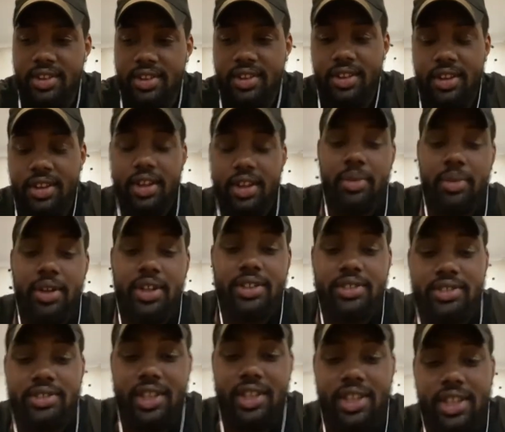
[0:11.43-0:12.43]
Man,
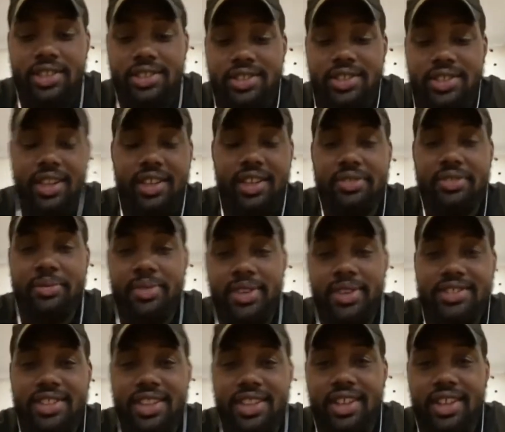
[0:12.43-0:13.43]
just staying safe,
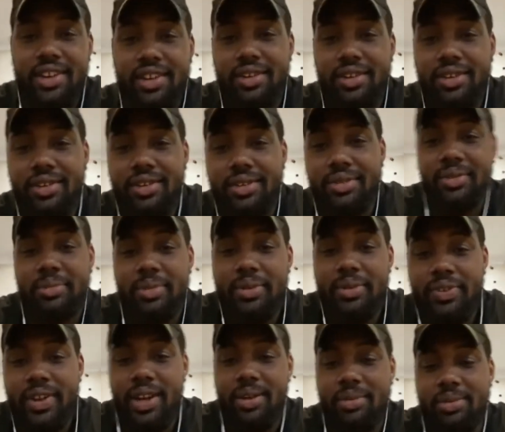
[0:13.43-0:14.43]
man. Staying home with my
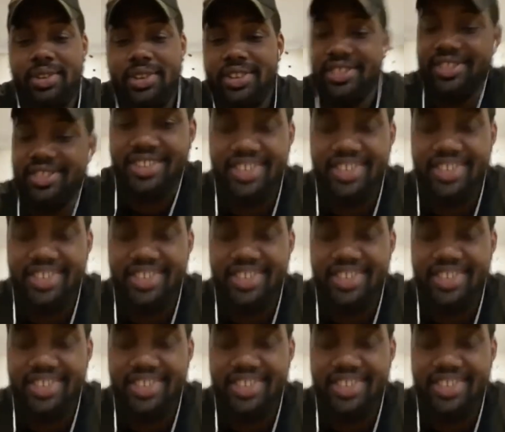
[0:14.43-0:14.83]
family and